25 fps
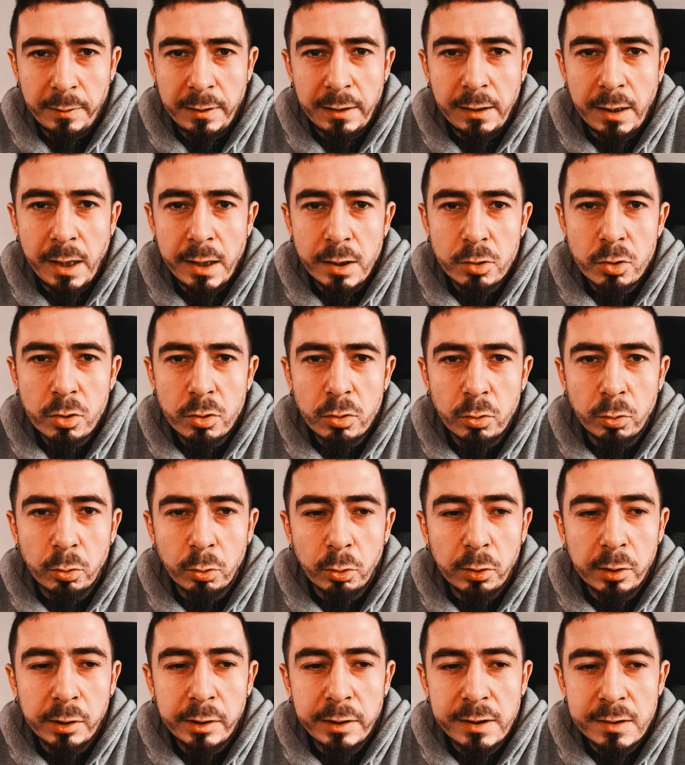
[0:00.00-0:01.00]
And
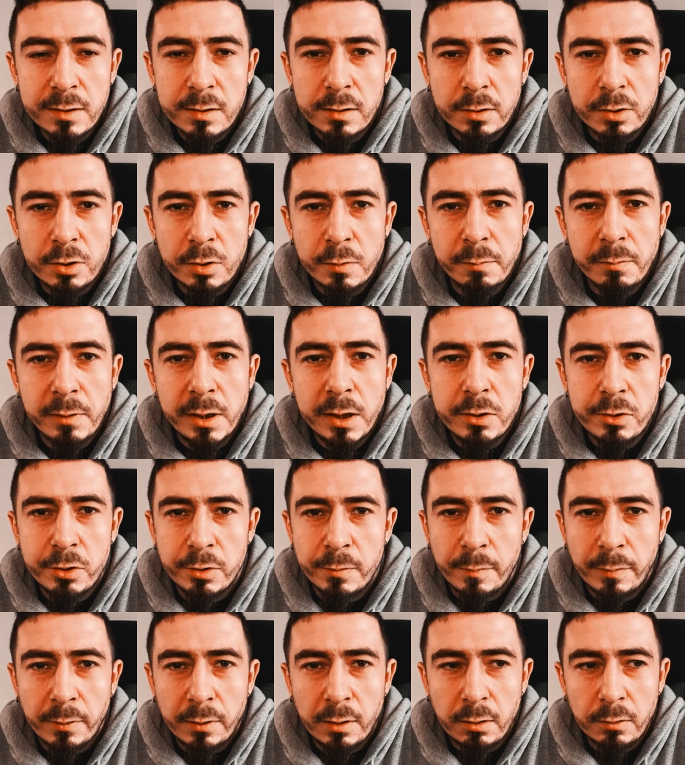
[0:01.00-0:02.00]
school is such a major
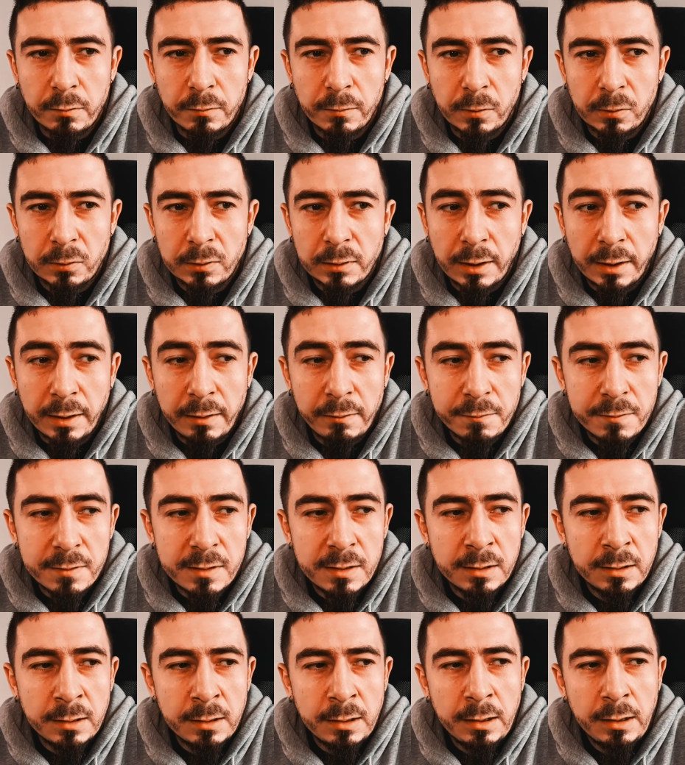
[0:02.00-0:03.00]
part of our lives,
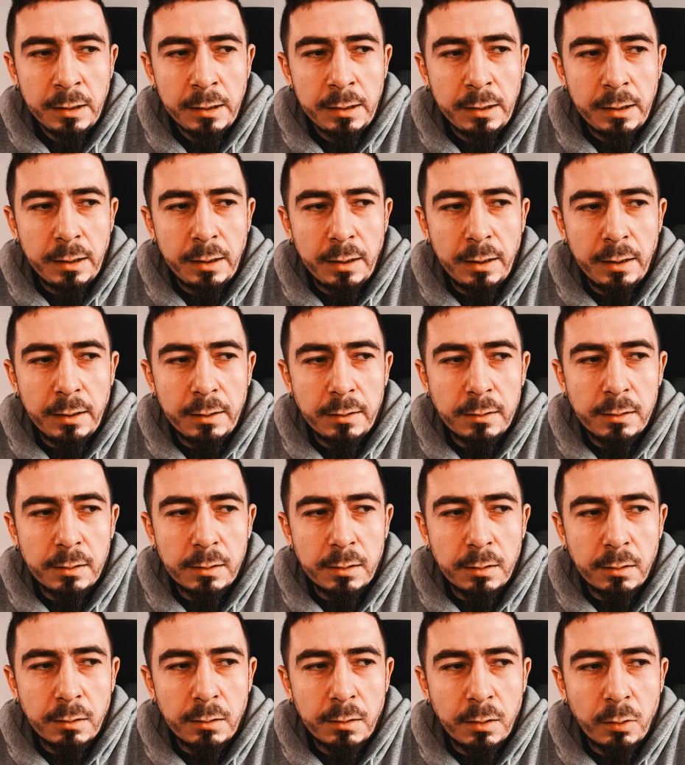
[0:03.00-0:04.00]
and
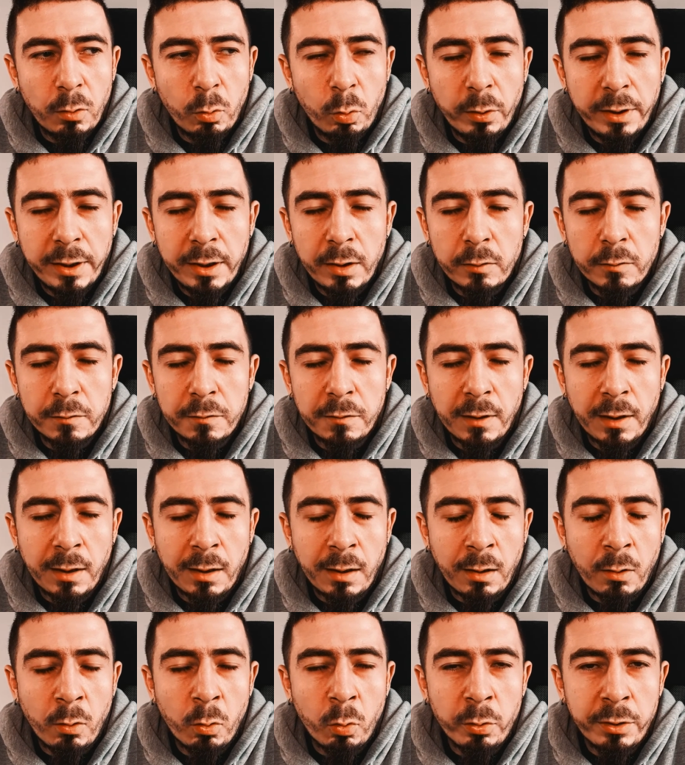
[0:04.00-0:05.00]
a way of
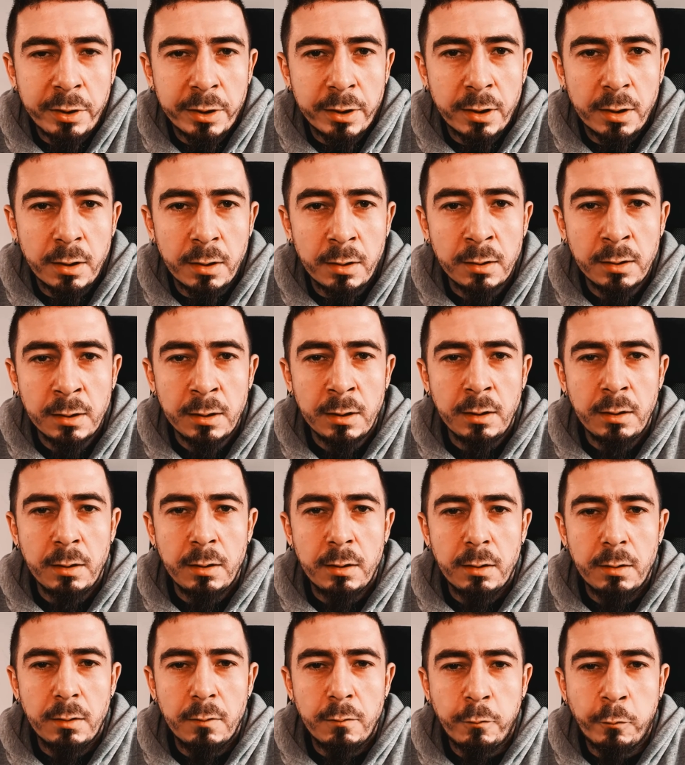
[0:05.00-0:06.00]
how we're
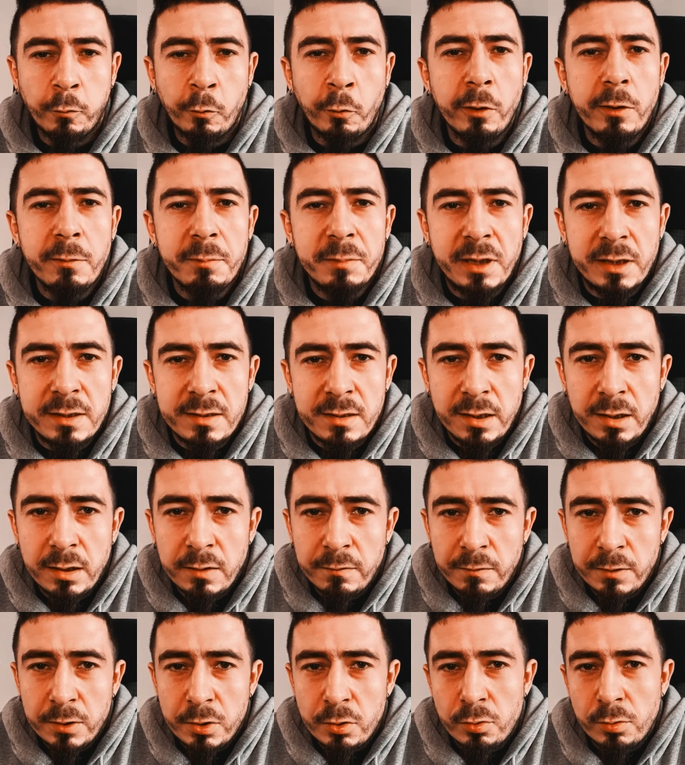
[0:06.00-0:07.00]
formed as
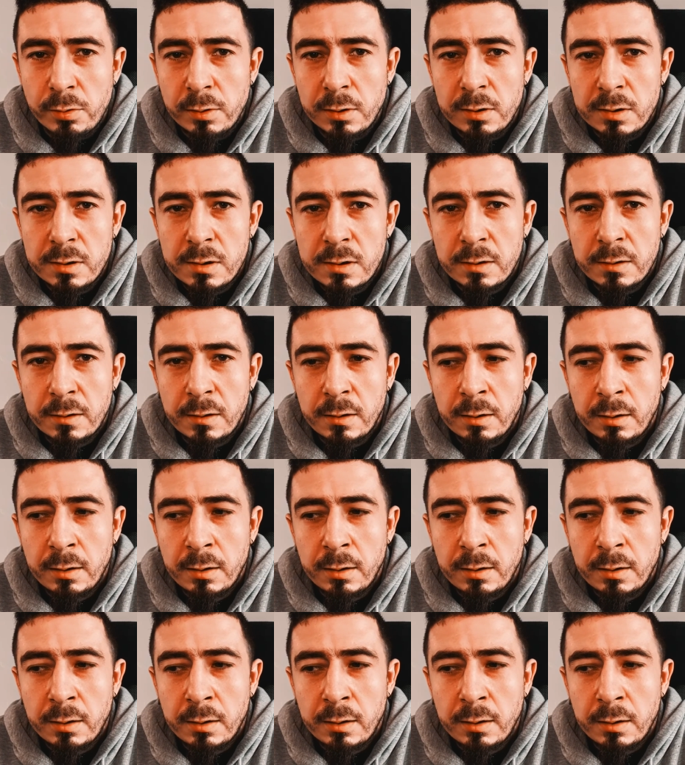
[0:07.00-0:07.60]
individuals.